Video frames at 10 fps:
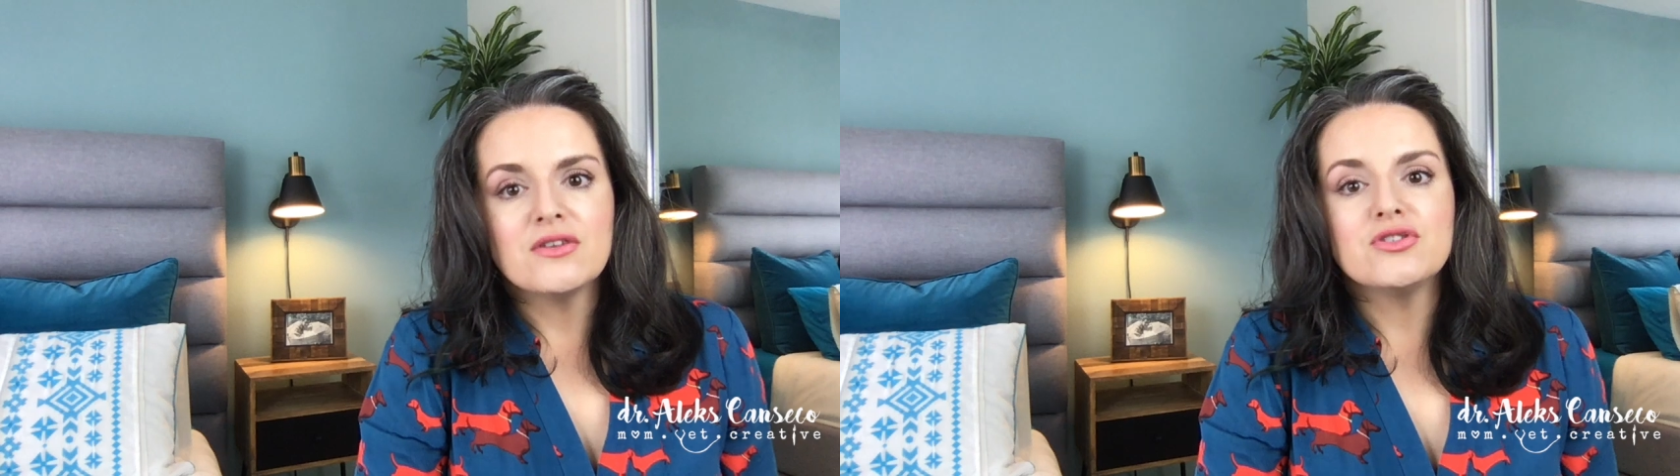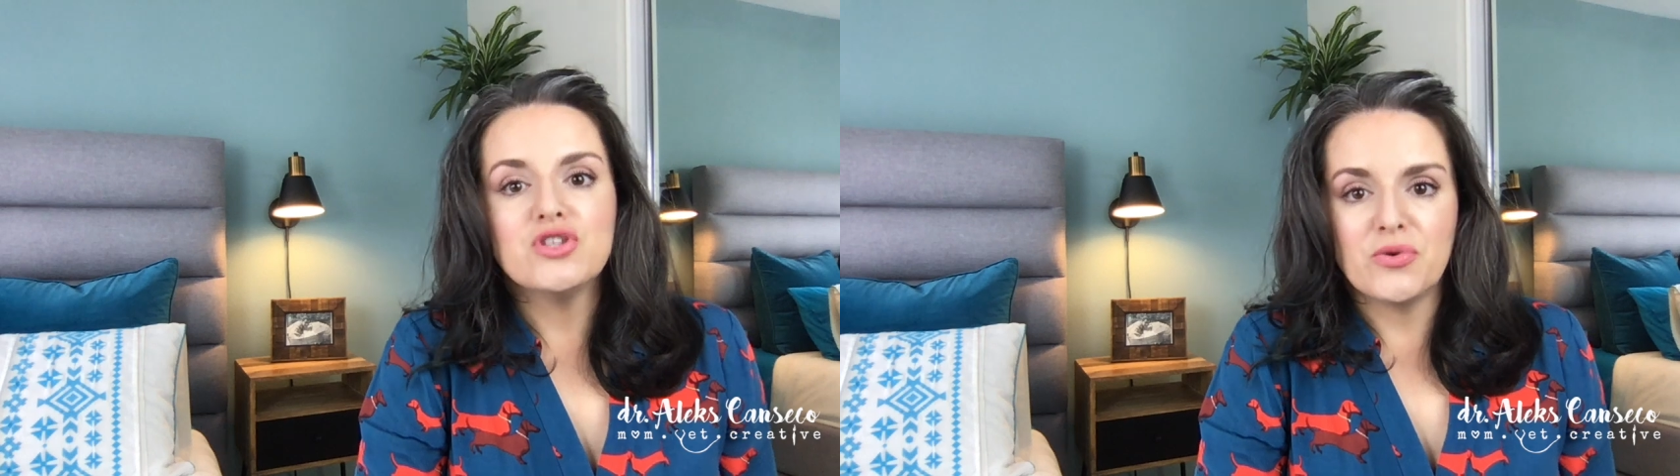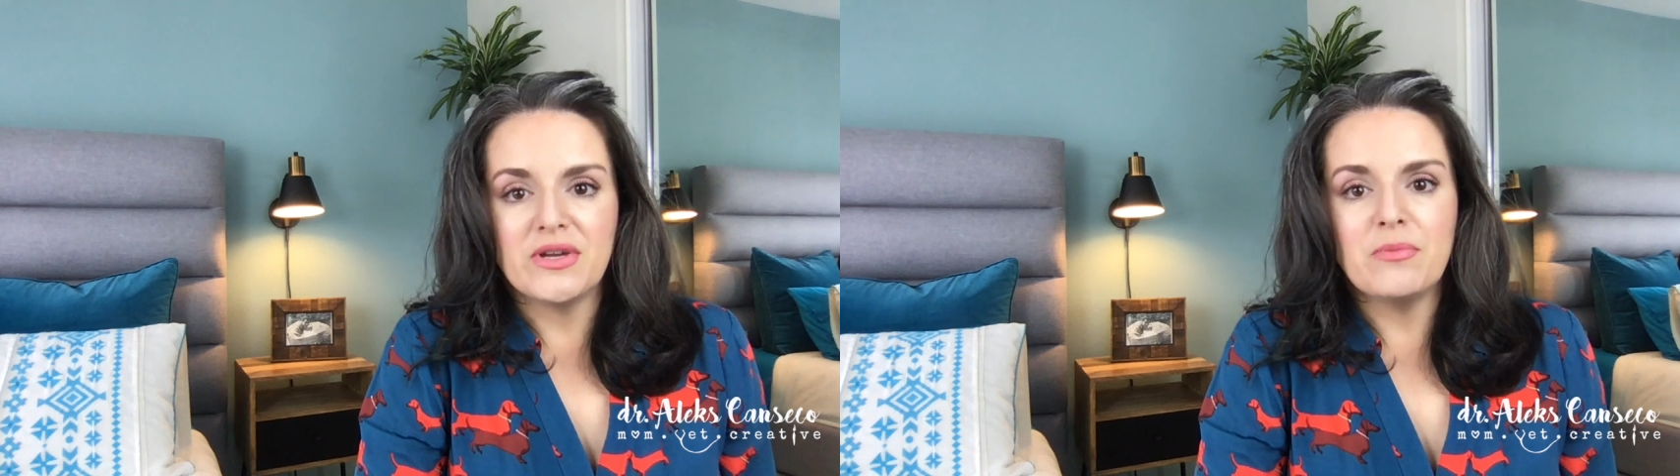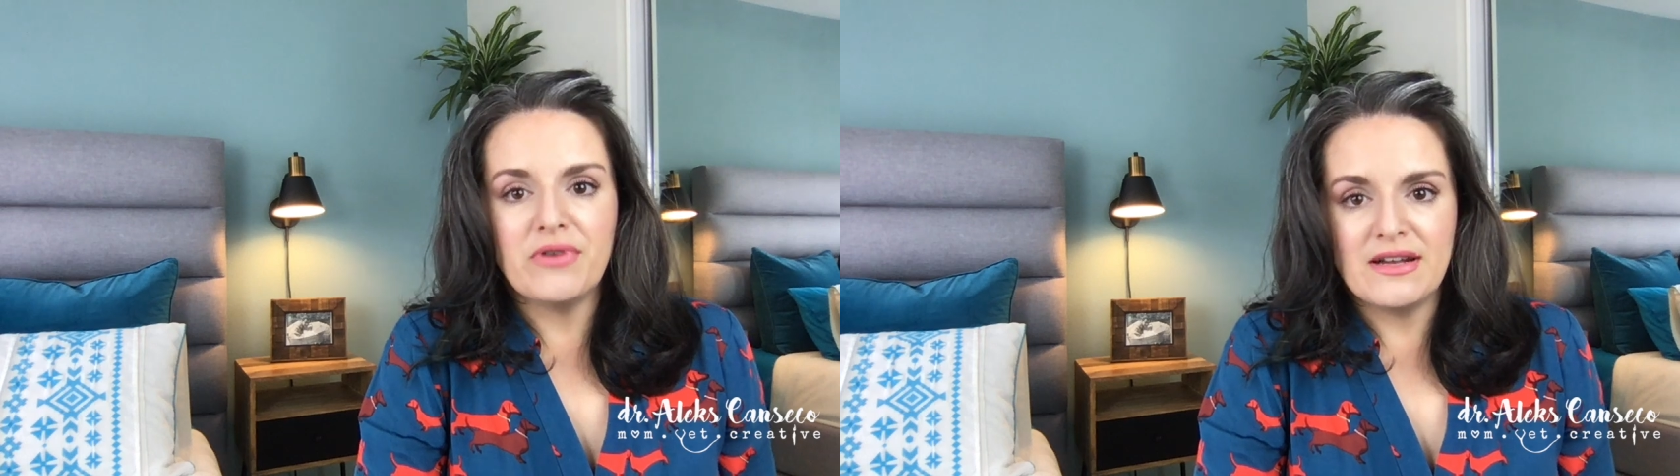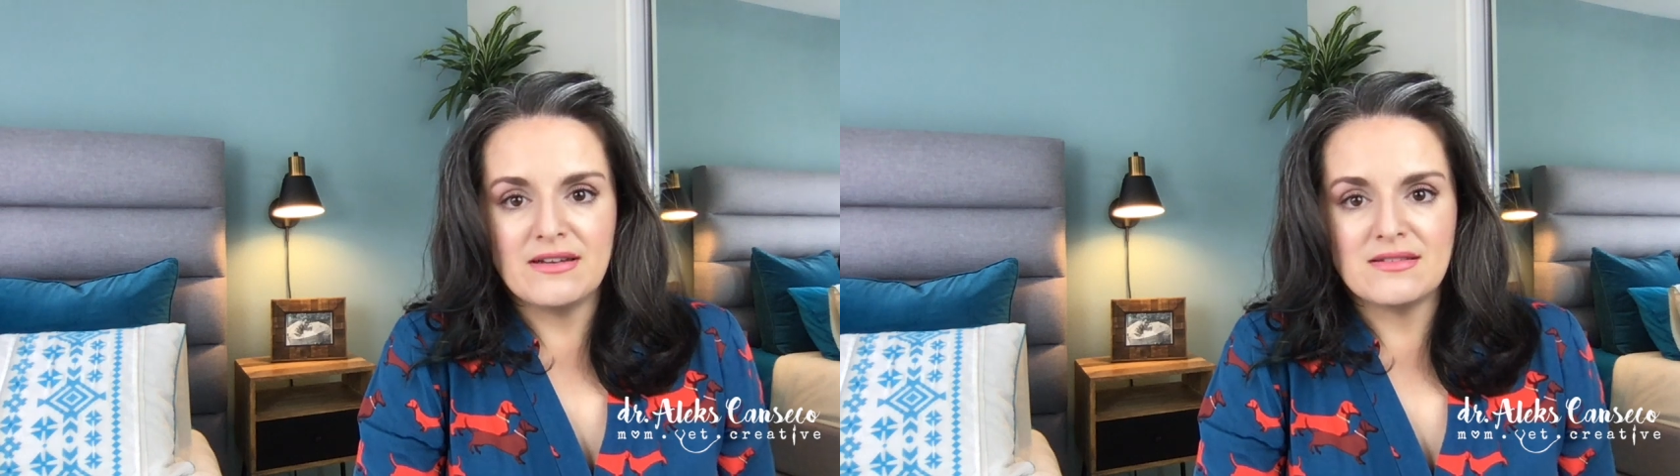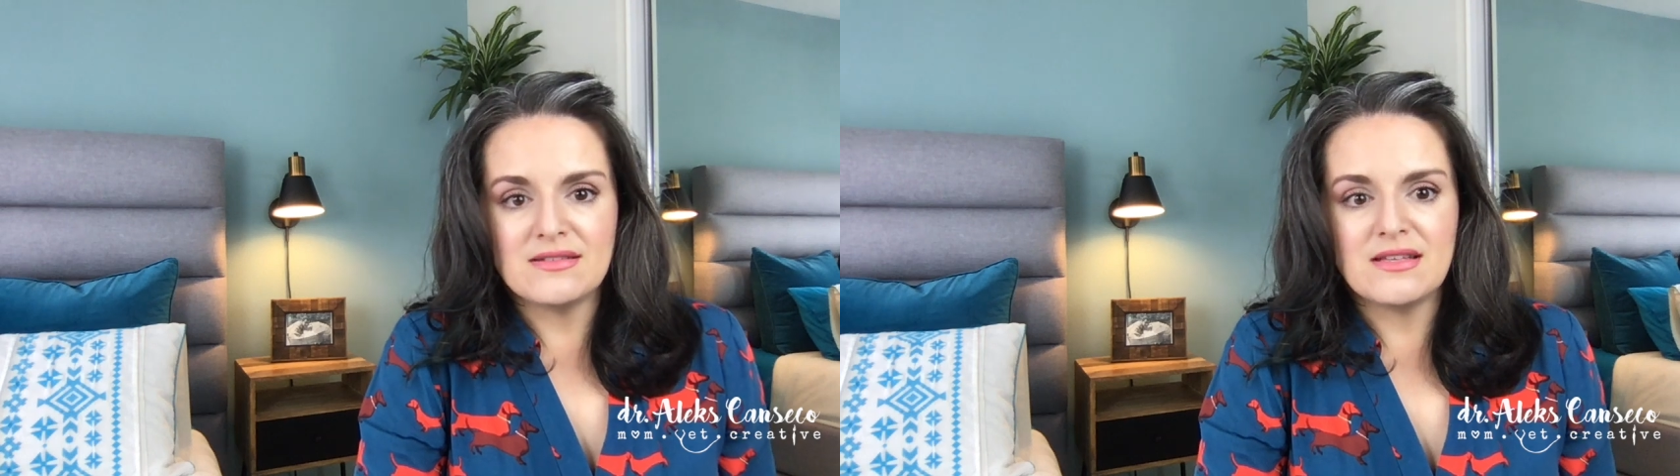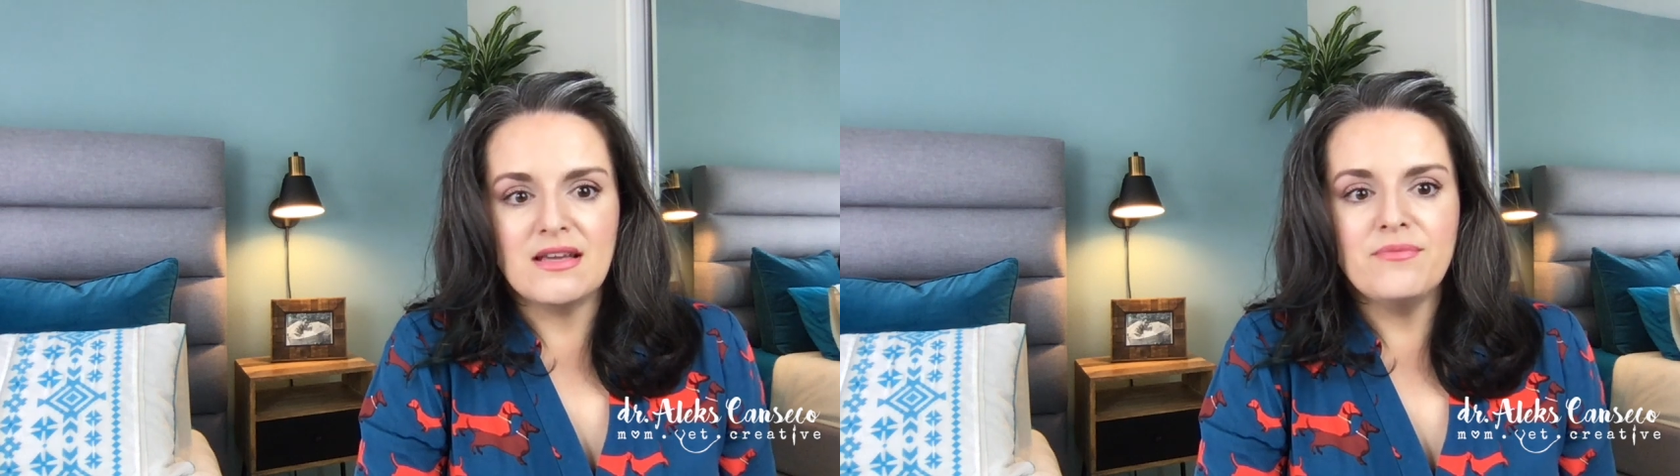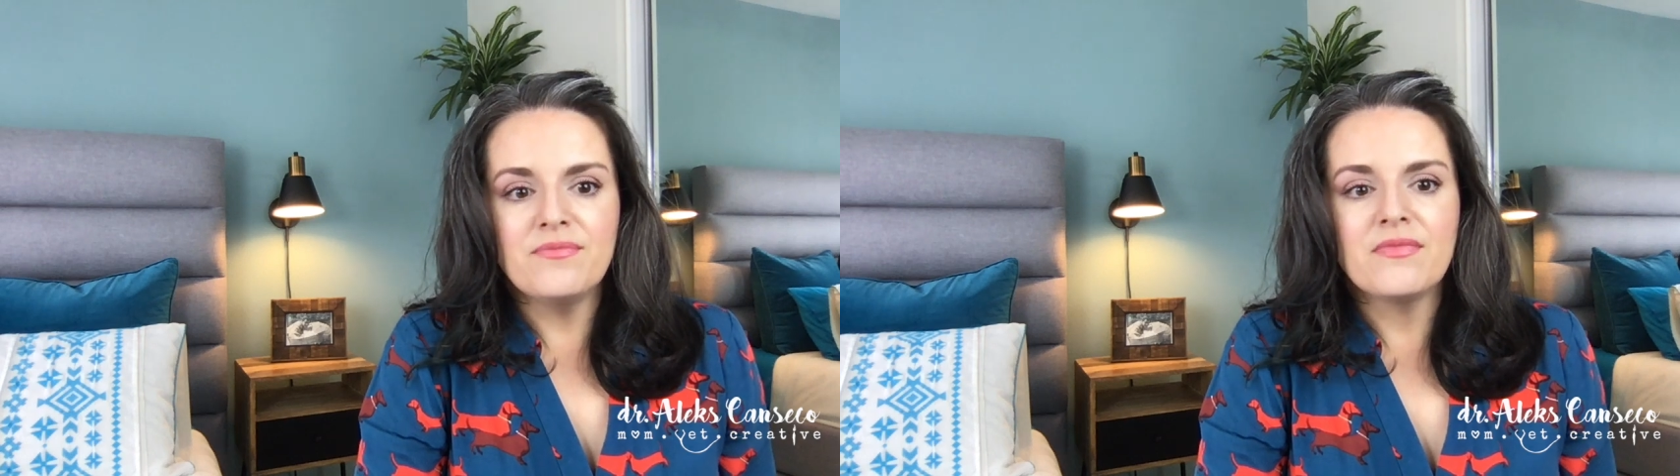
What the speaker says: during pregnancy,